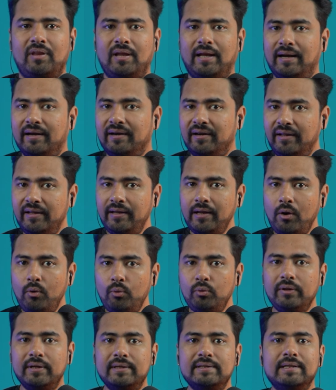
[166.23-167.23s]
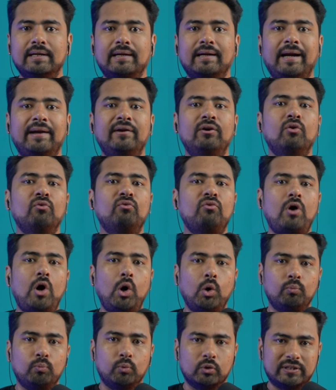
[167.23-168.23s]
And D out is a kind of
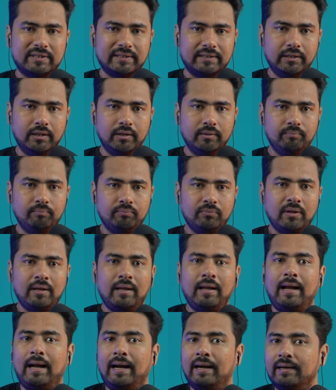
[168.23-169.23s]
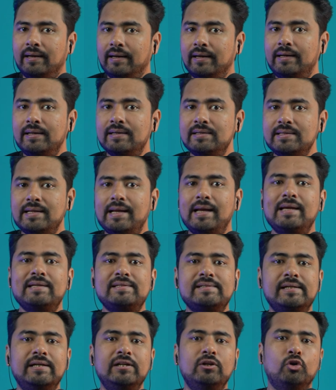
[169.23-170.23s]
output signal and it is
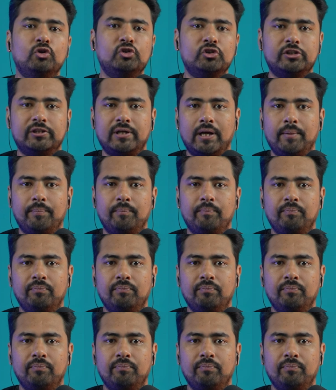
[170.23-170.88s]
std logic type